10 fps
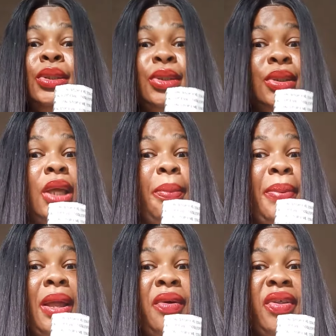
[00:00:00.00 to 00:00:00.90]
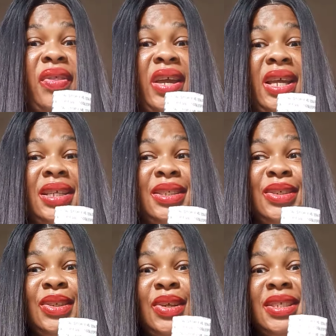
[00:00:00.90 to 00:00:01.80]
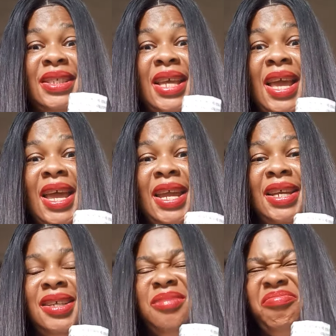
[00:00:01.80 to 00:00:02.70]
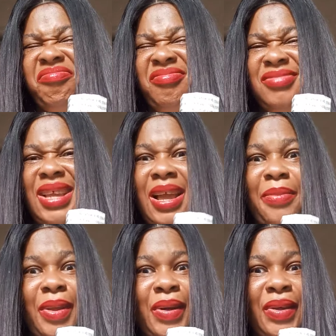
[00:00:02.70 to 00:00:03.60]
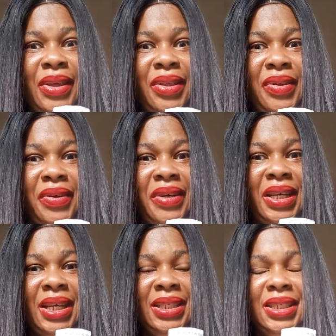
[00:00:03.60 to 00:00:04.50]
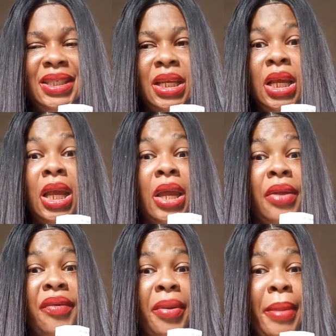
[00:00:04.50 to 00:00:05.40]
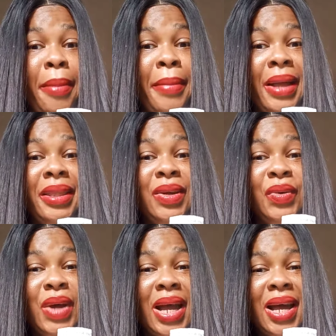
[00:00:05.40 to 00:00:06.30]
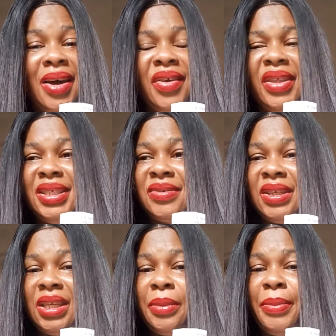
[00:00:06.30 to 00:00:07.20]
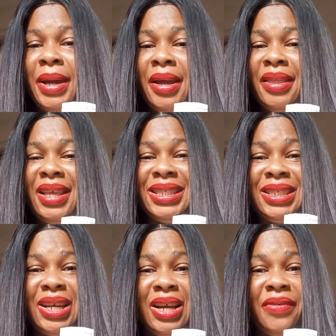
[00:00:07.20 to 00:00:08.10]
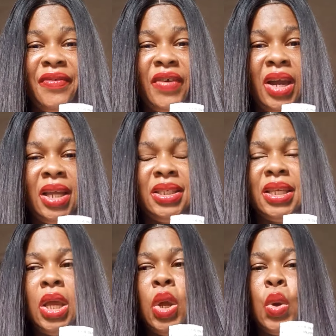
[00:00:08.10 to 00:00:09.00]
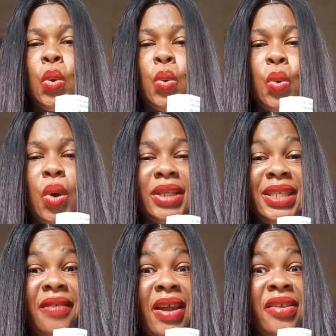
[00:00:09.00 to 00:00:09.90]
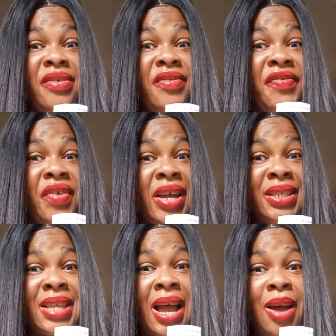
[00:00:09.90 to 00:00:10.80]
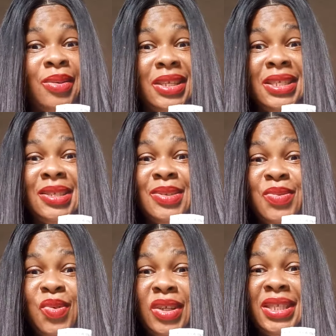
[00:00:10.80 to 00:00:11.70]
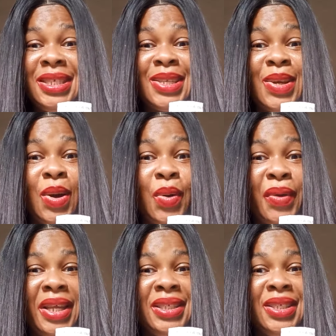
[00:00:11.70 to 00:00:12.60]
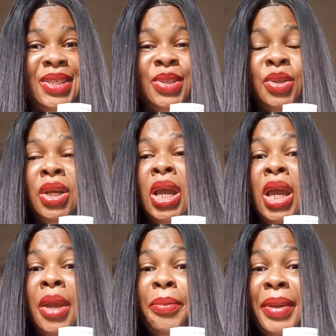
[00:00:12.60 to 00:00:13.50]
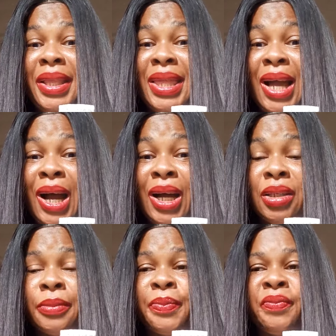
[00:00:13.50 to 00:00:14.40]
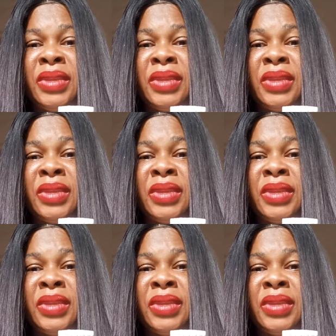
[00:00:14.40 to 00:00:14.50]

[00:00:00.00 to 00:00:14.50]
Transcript: Do not play with this. Do not say, I'm not gonna do it. Remember the word expected by the tongue voice. Whatever you voice out is what is going to be done,